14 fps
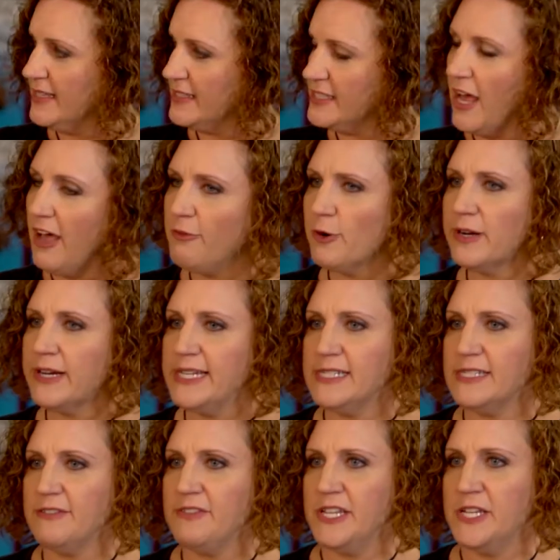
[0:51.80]
The software ease
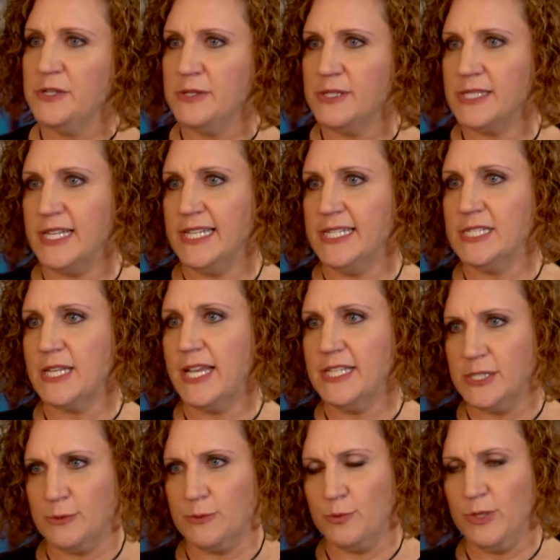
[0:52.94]
of use
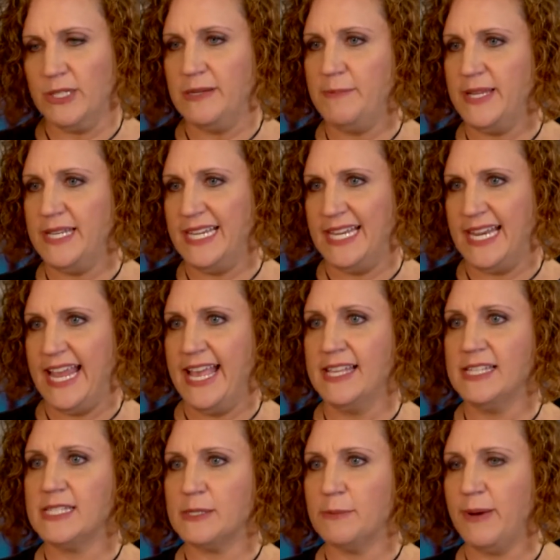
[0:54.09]
has really been
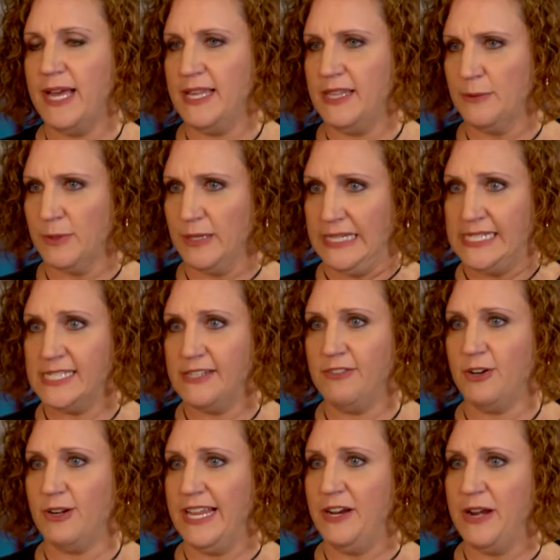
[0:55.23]
enhanced by the release of
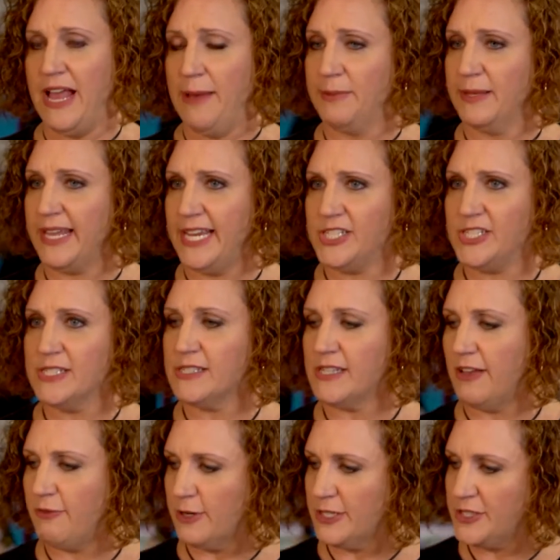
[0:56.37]
our layered application
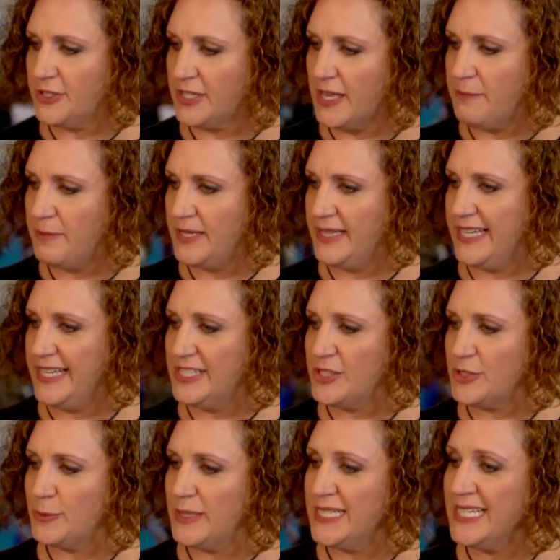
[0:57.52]
software to accompany the
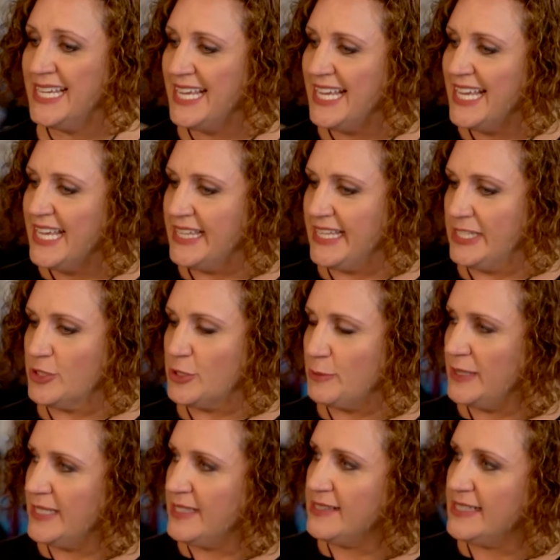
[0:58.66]
instrument. The
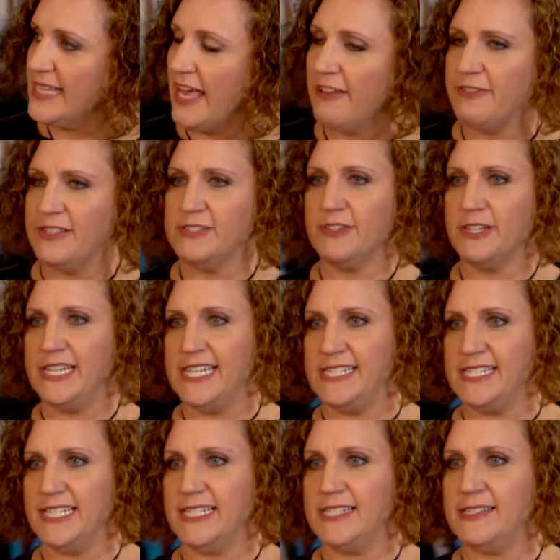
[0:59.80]
instrument itself is very
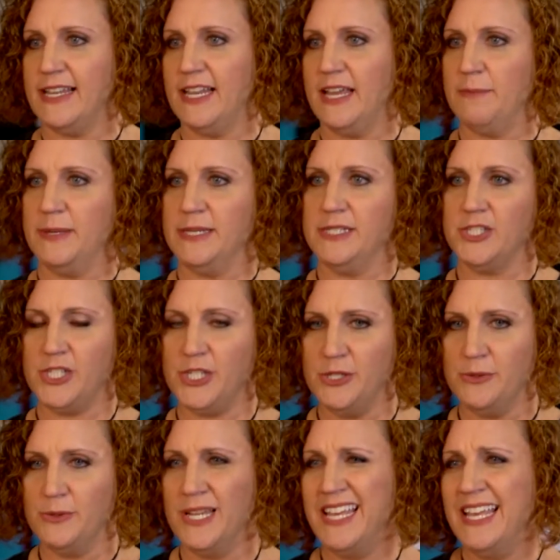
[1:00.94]
easy to set up and
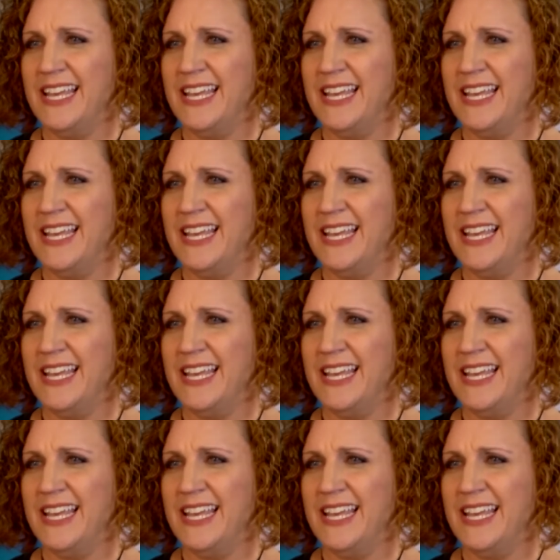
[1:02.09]
tune.